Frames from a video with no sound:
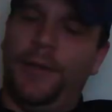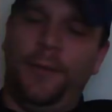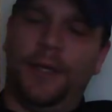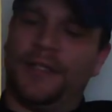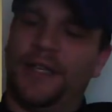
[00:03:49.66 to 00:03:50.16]

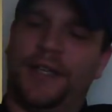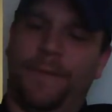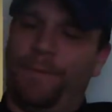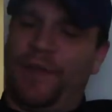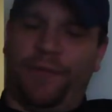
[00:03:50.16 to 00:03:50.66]
Like I
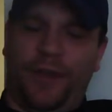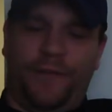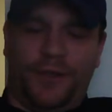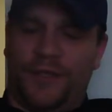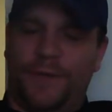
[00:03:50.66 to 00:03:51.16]
said, the
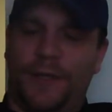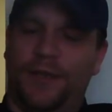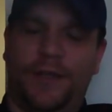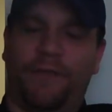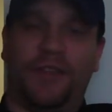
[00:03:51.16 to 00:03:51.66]
flavors
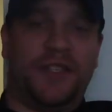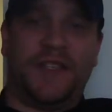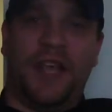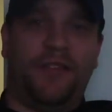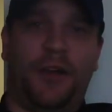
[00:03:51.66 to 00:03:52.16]
definitely
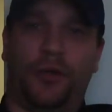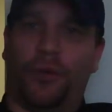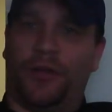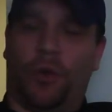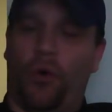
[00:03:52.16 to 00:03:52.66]
staying there
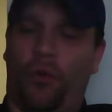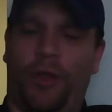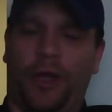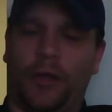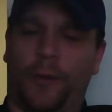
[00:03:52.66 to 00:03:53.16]
throughout the whole
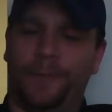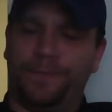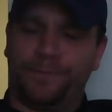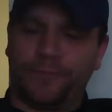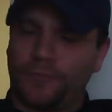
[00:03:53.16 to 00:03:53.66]
thing, though.
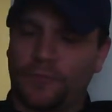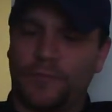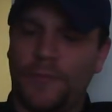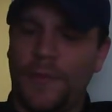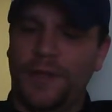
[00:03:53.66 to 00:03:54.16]

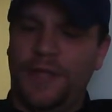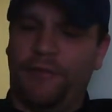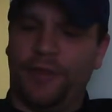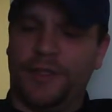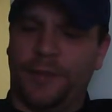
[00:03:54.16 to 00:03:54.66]

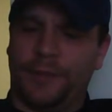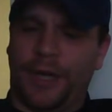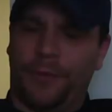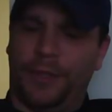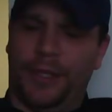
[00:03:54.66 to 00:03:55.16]
Definitely something
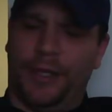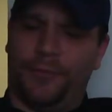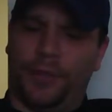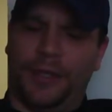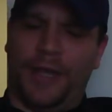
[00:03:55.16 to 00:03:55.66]
I
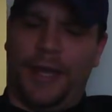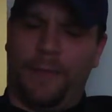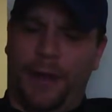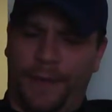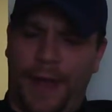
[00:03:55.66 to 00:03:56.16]
really like
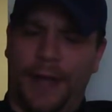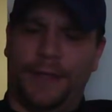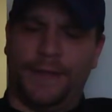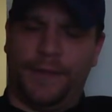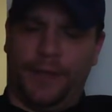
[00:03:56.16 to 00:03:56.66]
about that
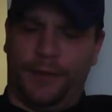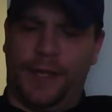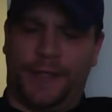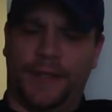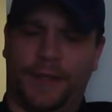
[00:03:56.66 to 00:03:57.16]
is, you know,
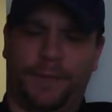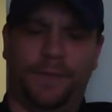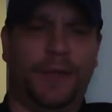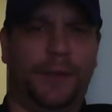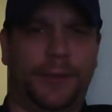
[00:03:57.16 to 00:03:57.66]
like I said,
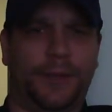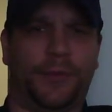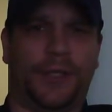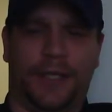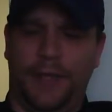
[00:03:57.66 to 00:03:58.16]
being able to
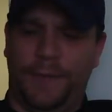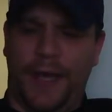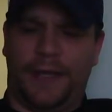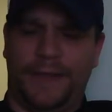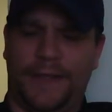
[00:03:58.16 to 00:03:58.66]
really keep
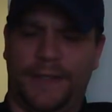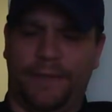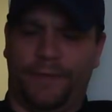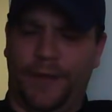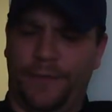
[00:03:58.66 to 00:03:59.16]
that
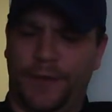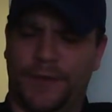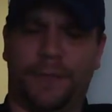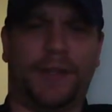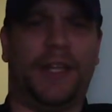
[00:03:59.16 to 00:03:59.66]
consistent flavor is
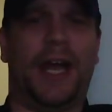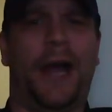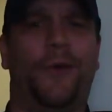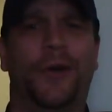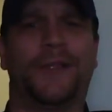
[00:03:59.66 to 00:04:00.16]
something that I always